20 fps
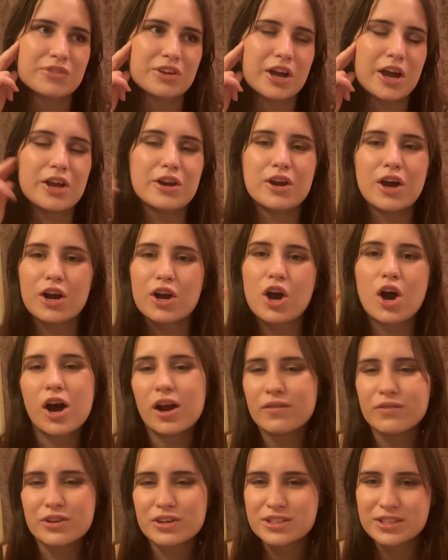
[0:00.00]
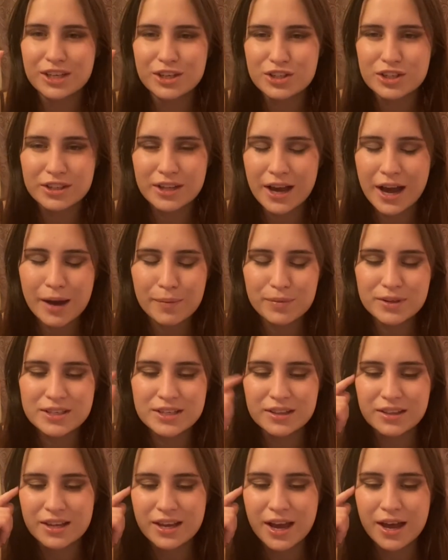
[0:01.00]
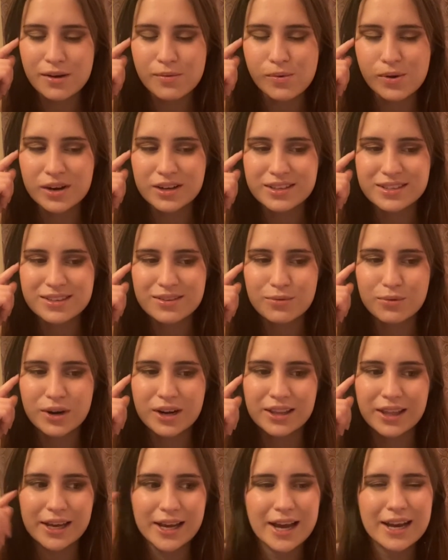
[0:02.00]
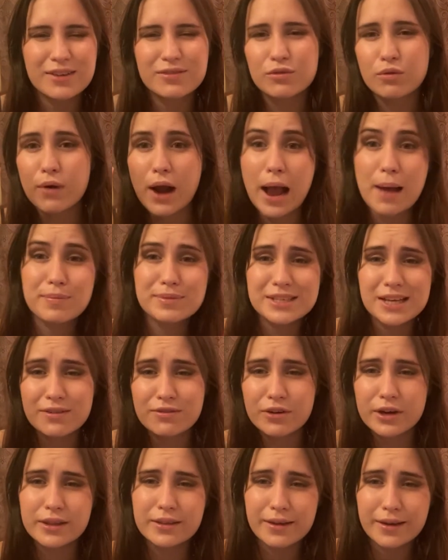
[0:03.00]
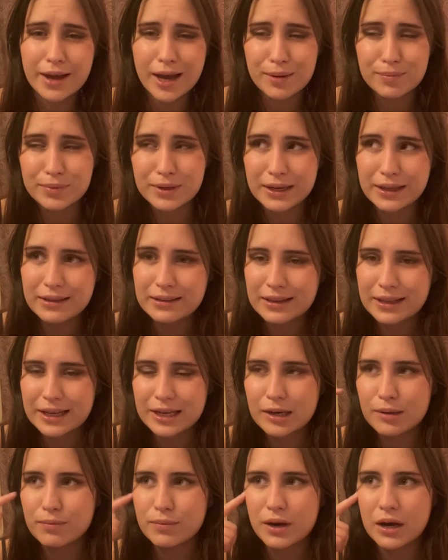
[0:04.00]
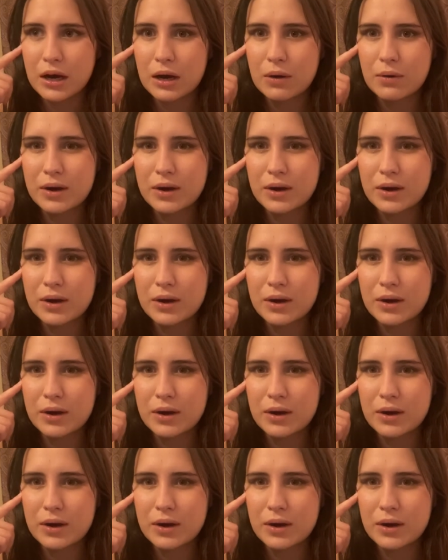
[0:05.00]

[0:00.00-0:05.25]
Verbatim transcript: an, a conversation that happens at the end where where it like kind of wraps everything up neatly in a bow,